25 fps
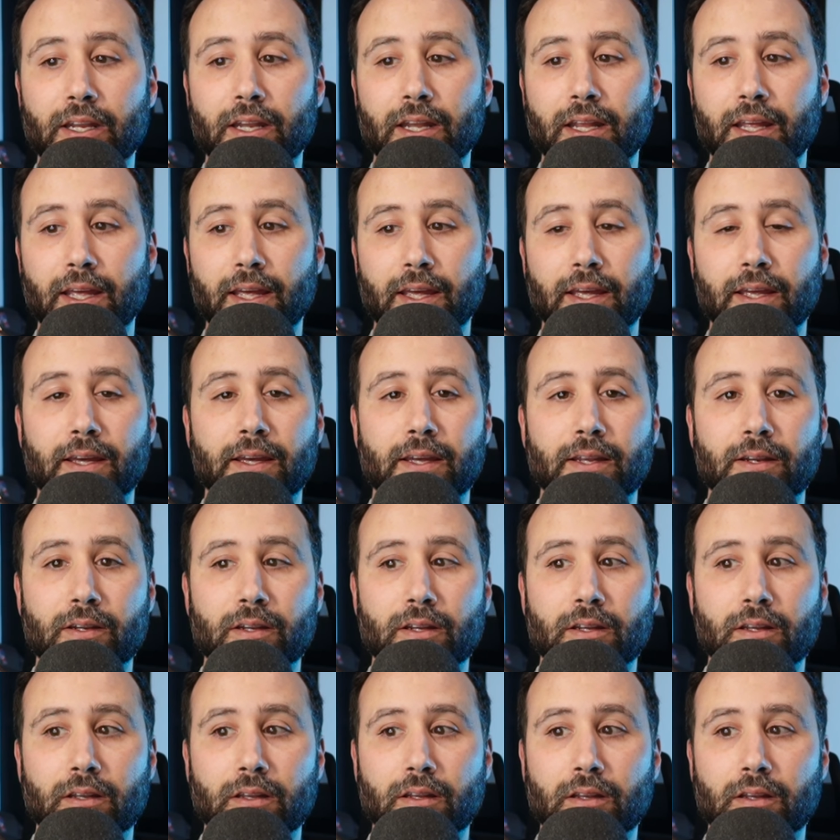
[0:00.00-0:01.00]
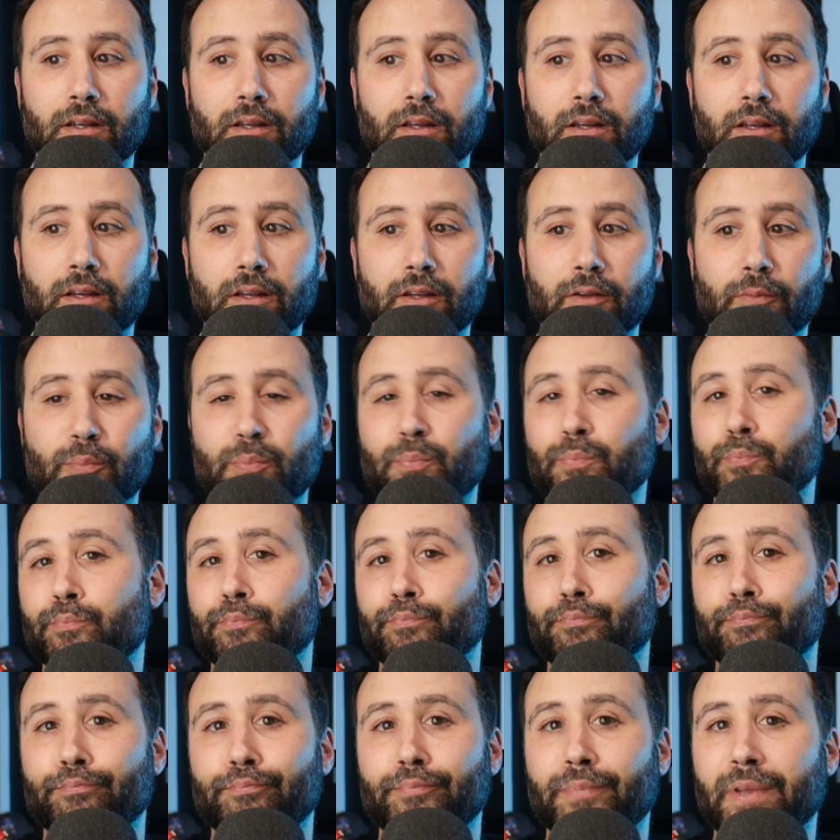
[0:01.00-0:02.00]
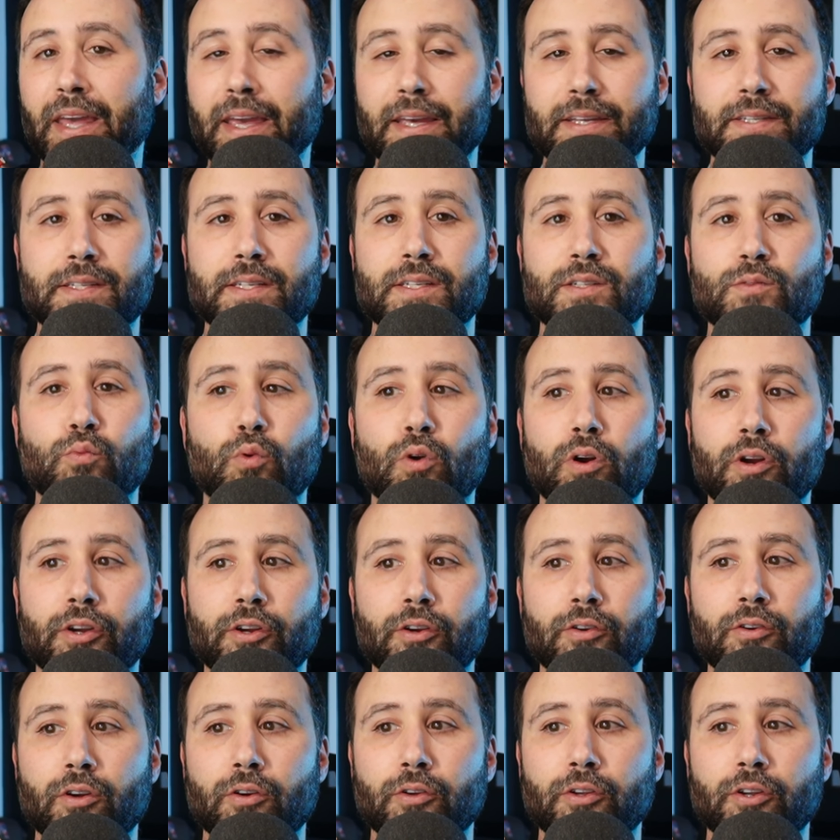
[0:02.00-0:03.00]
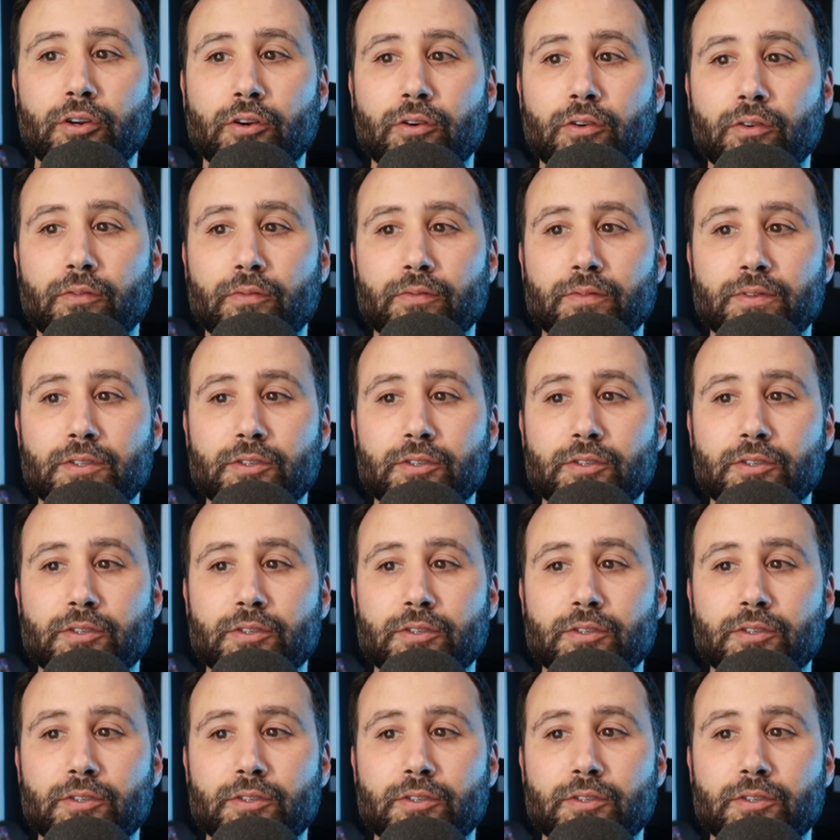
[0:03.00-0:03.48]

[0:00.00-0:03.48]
in cases where your